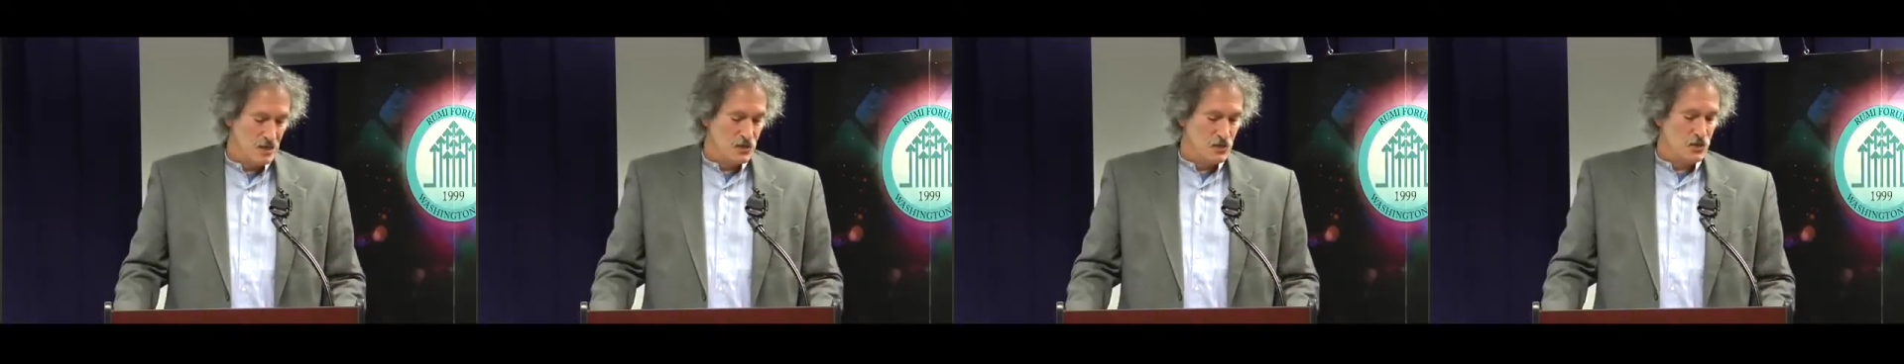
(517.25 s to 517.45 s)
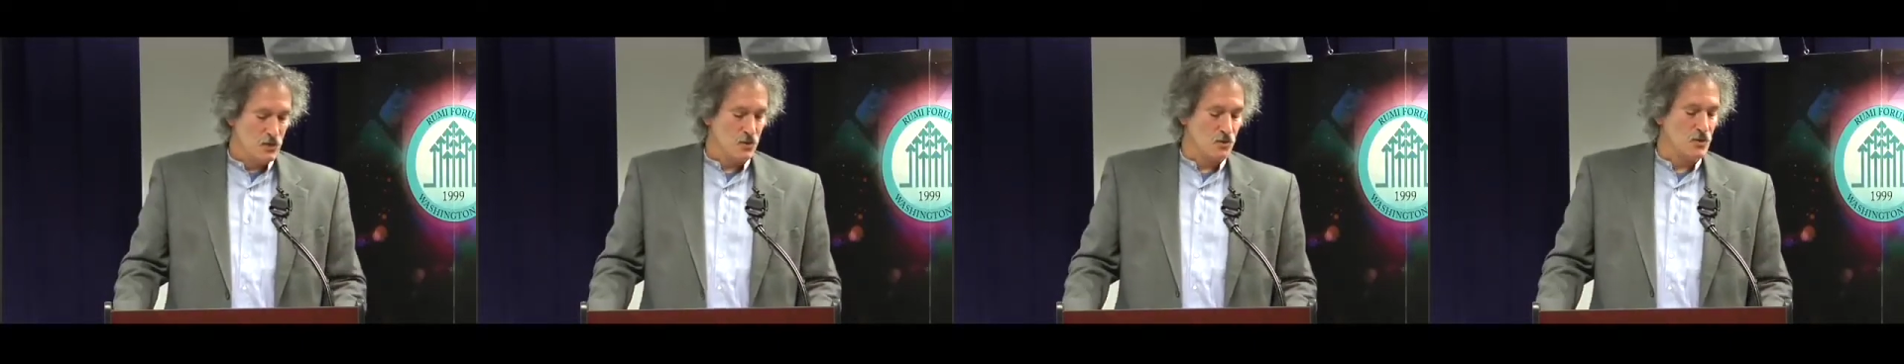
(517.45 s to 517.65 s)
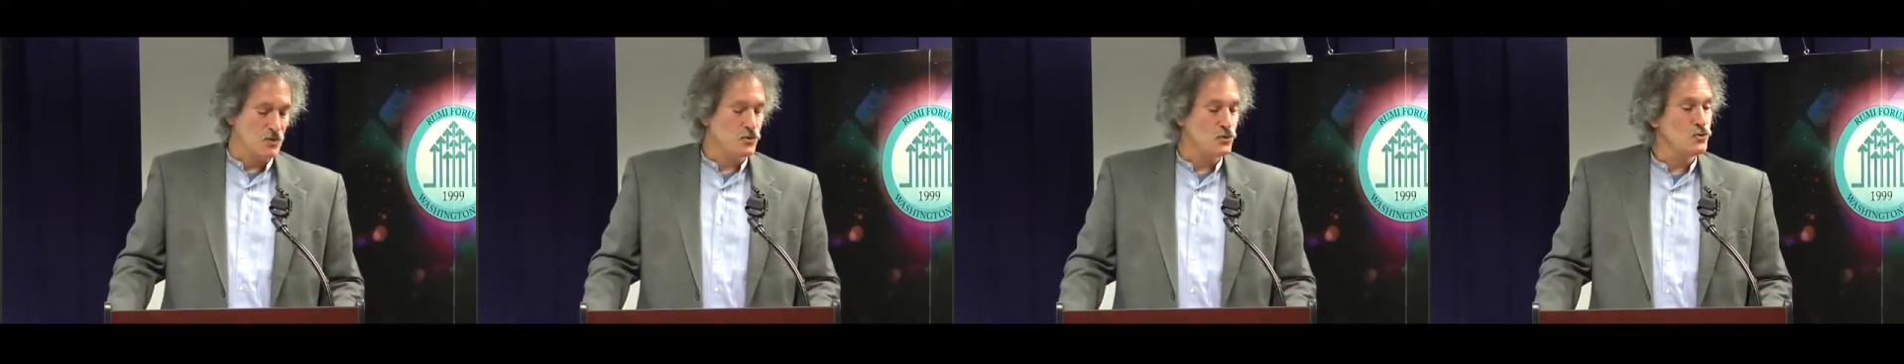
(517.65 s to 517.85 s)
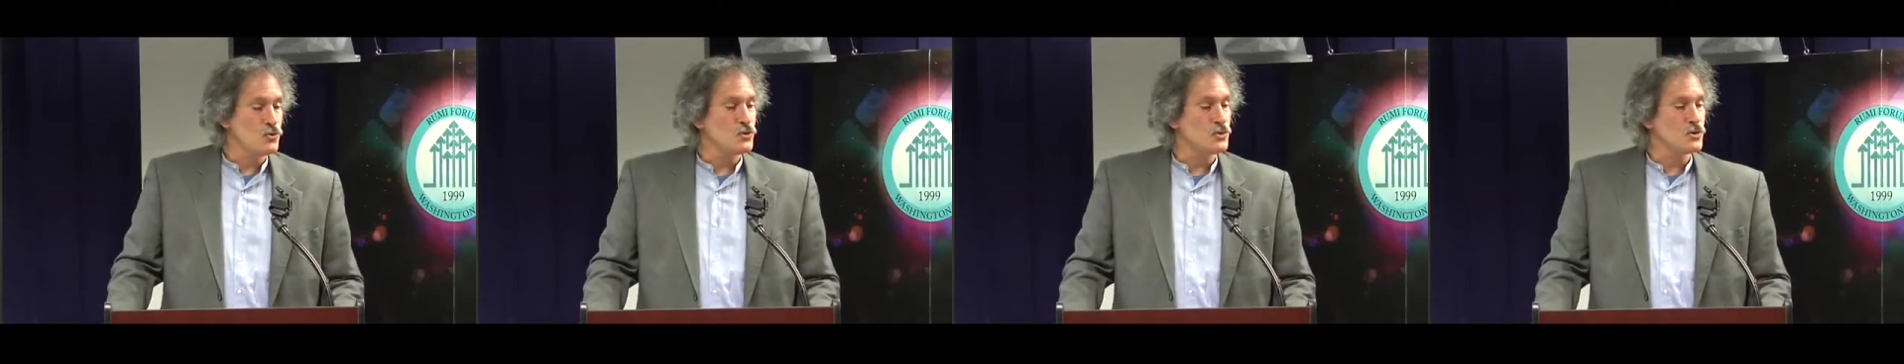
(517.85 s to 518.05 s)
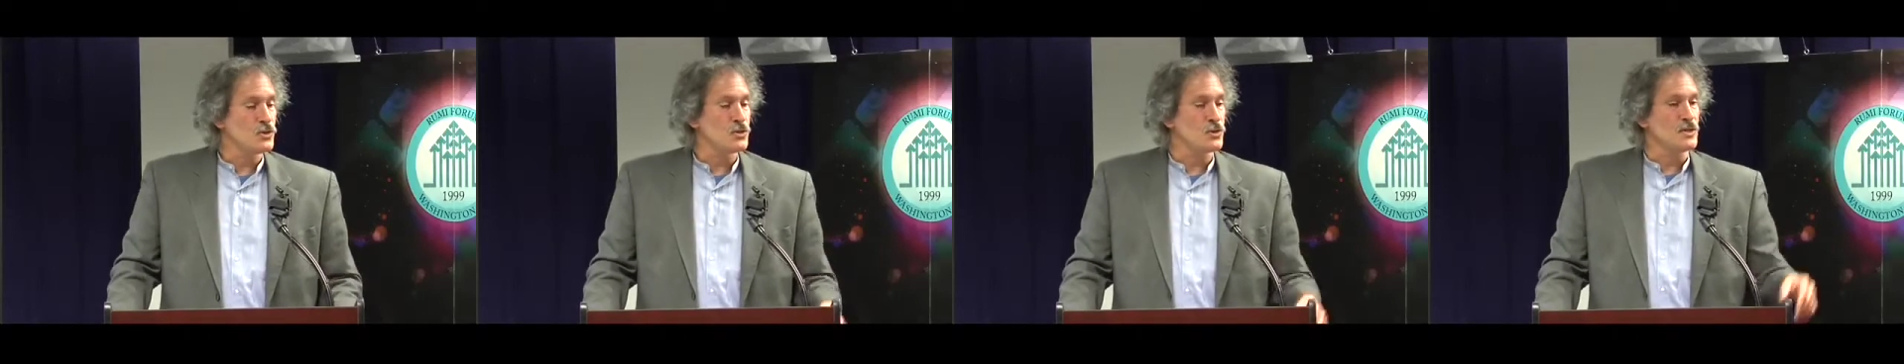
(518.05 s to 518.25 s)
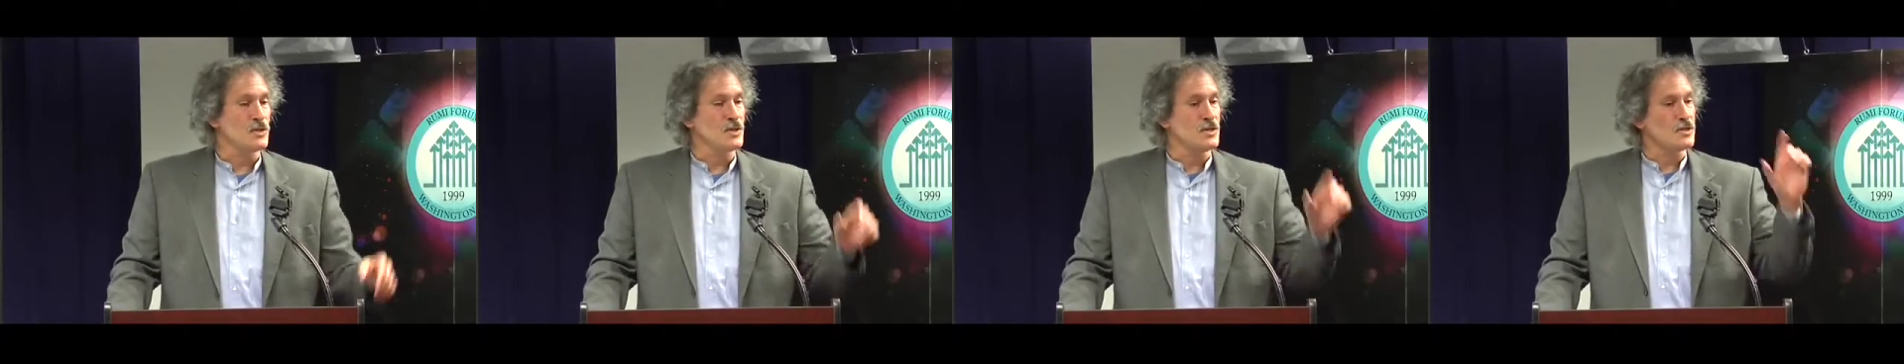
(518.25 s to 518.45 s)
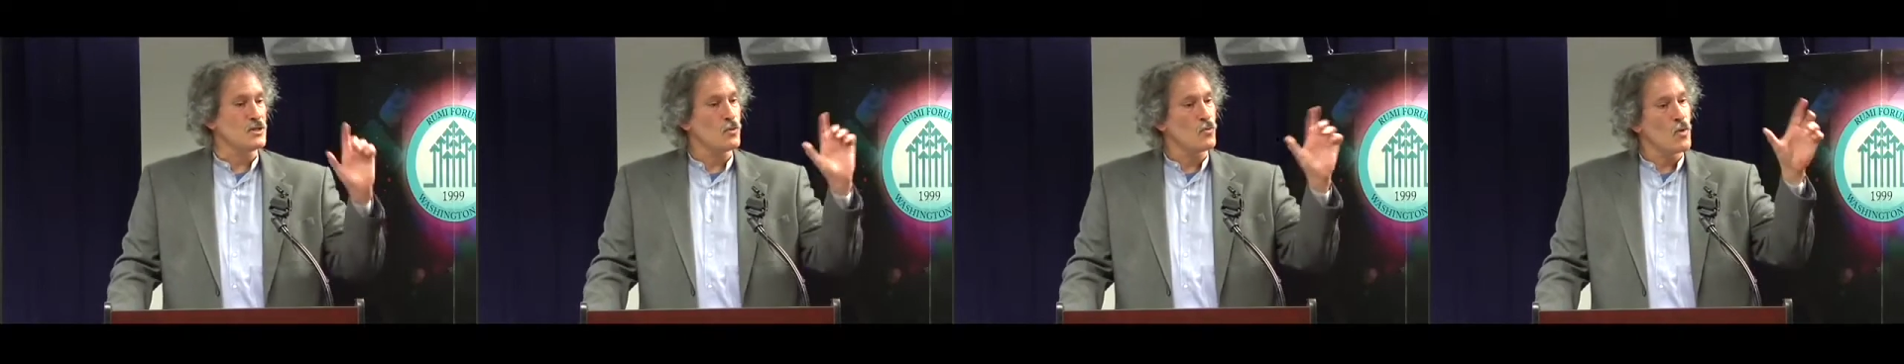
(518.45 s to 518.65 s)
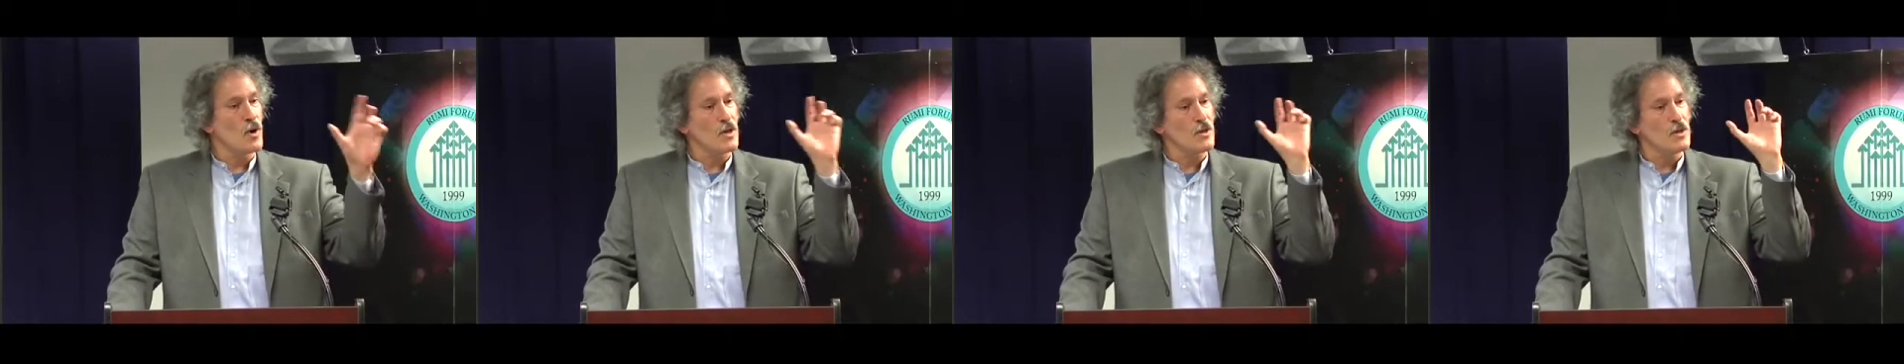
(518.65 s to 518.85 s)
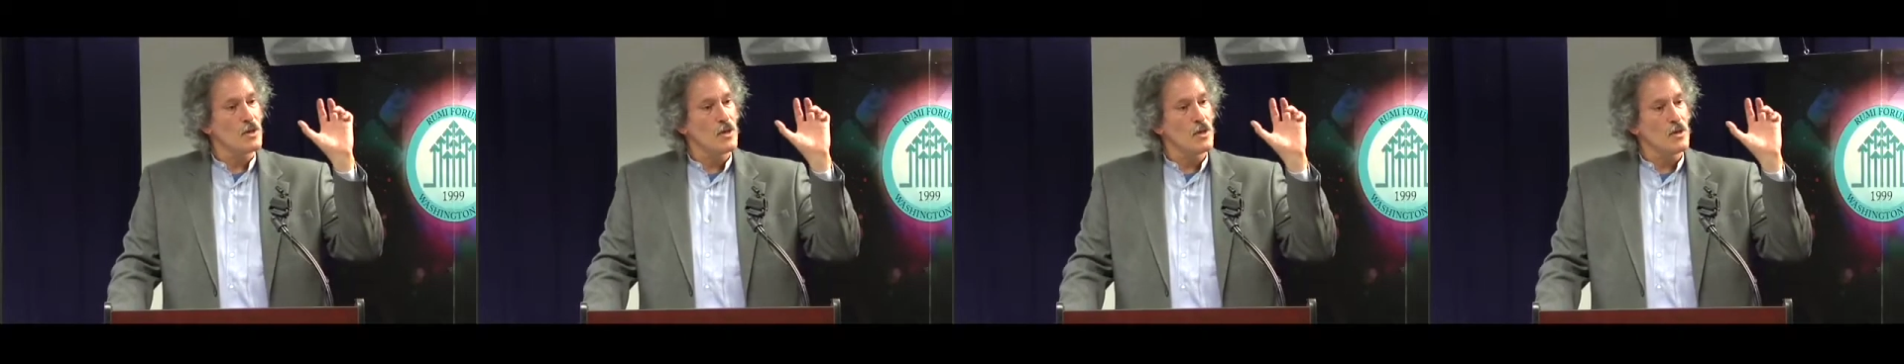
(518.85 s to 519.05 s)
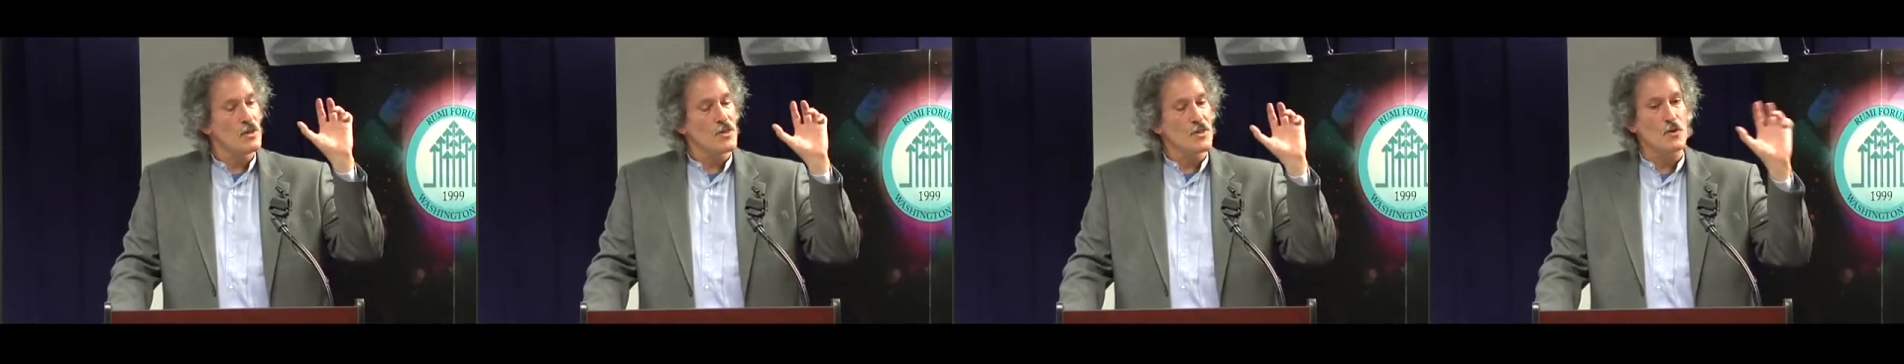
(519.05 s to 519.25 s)
So the juz is the
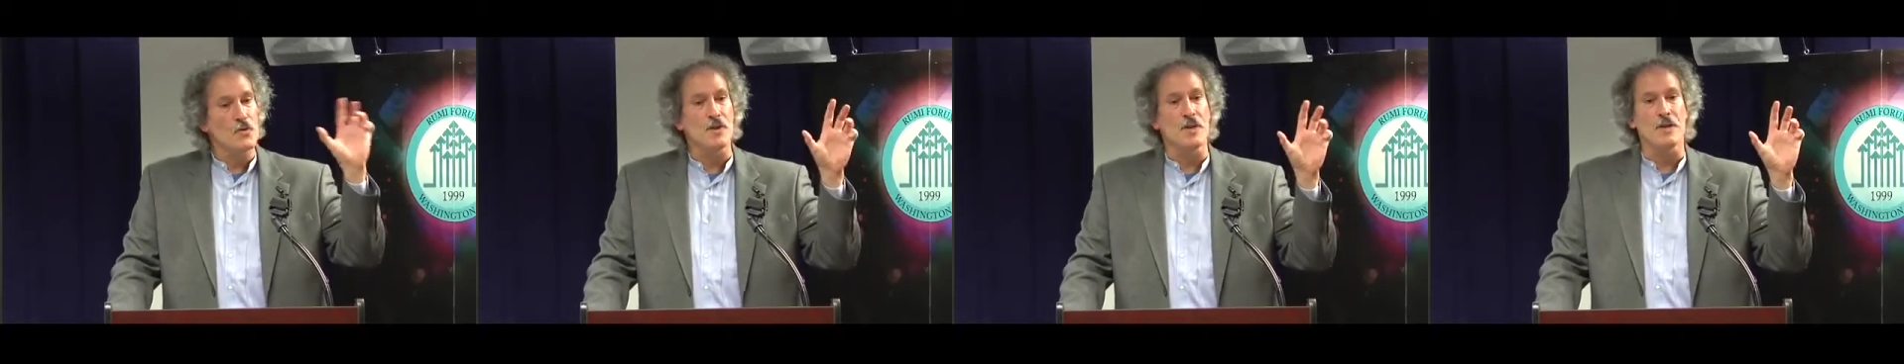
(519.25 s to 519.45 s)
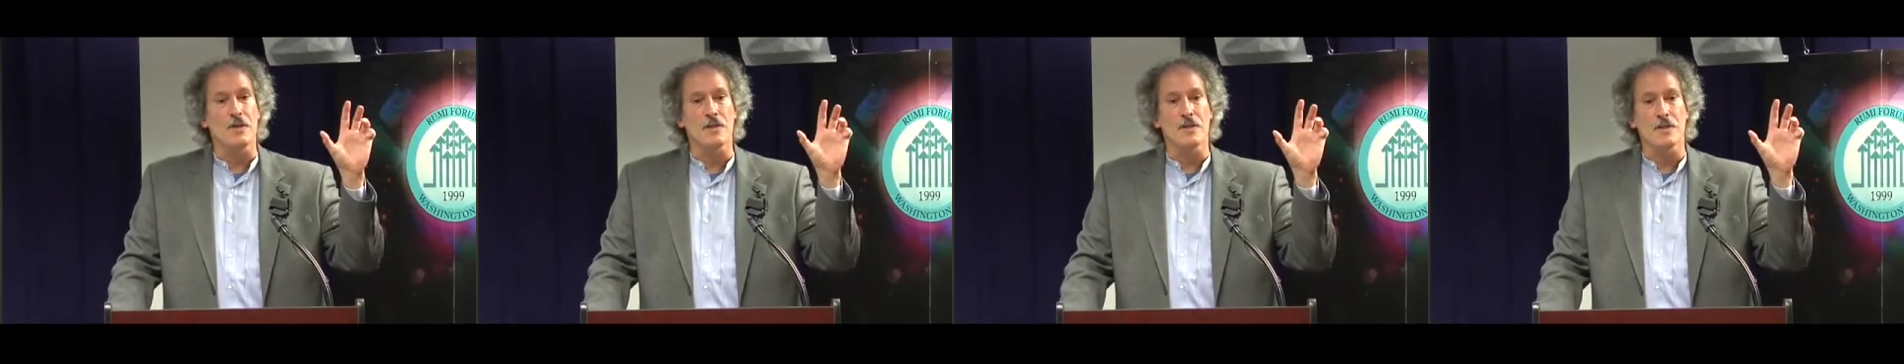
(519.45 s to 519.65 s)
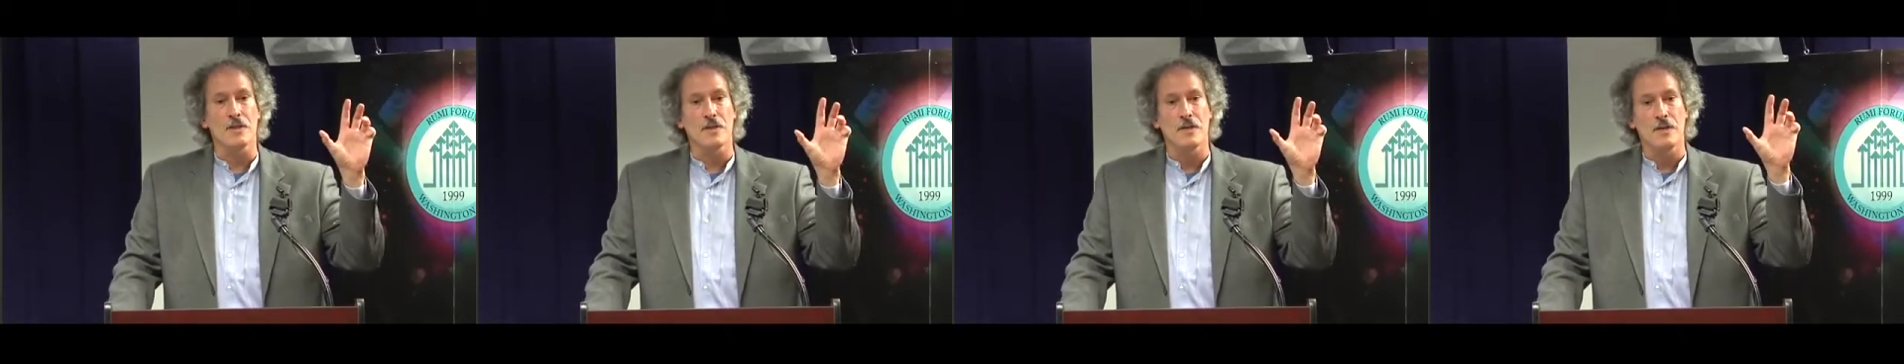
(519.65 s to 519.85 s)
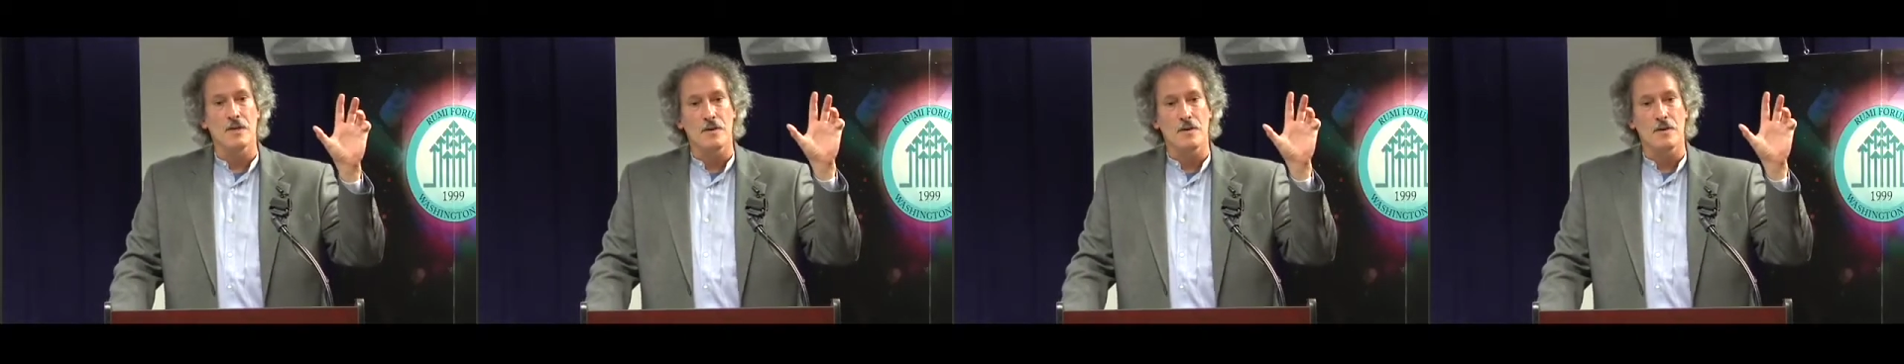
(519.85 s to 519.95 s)
1/30th